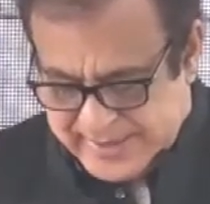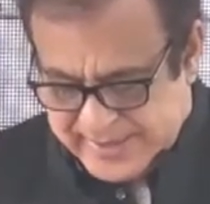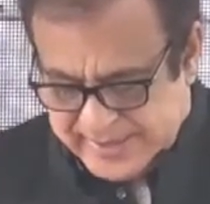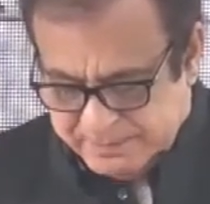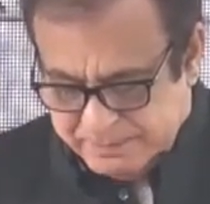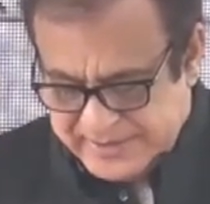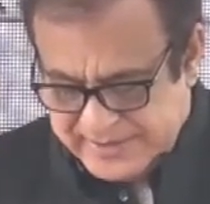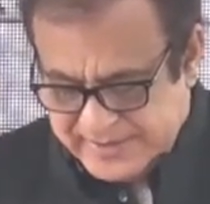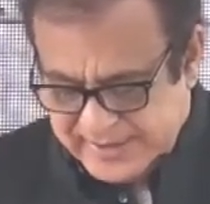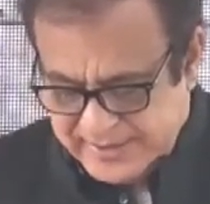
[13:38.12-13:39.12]
and
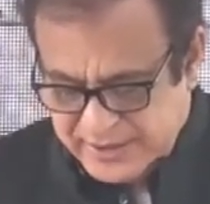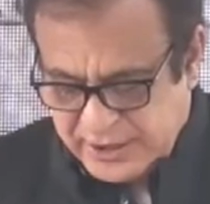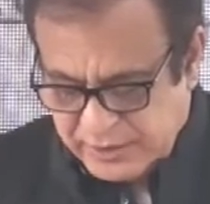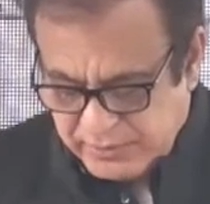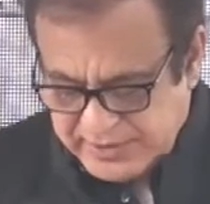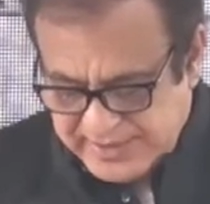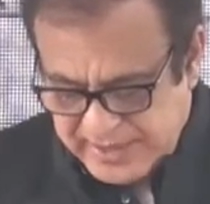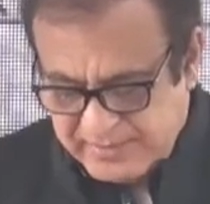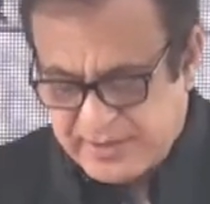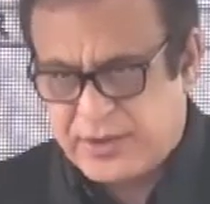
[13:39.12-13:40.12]
peace and security
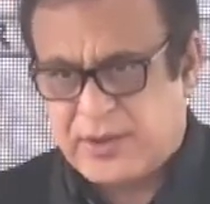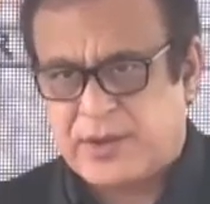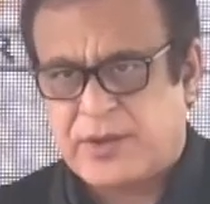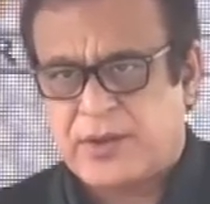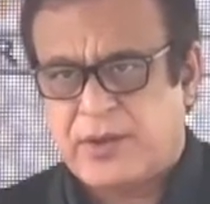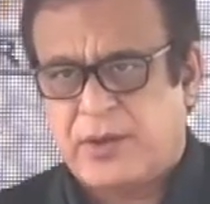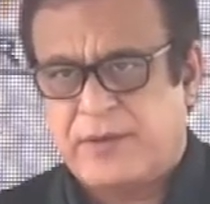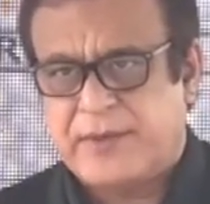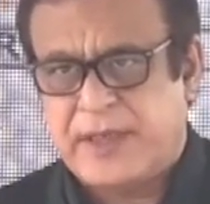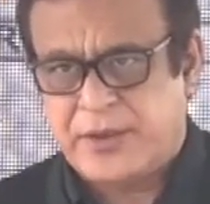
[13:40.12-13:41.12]
dimensions
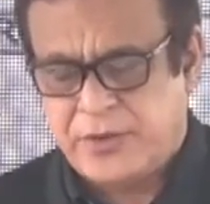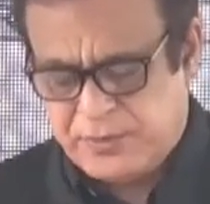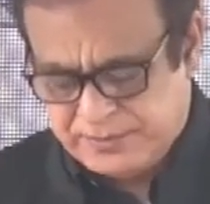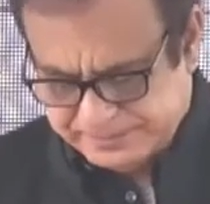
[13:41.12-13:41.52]
of the issue.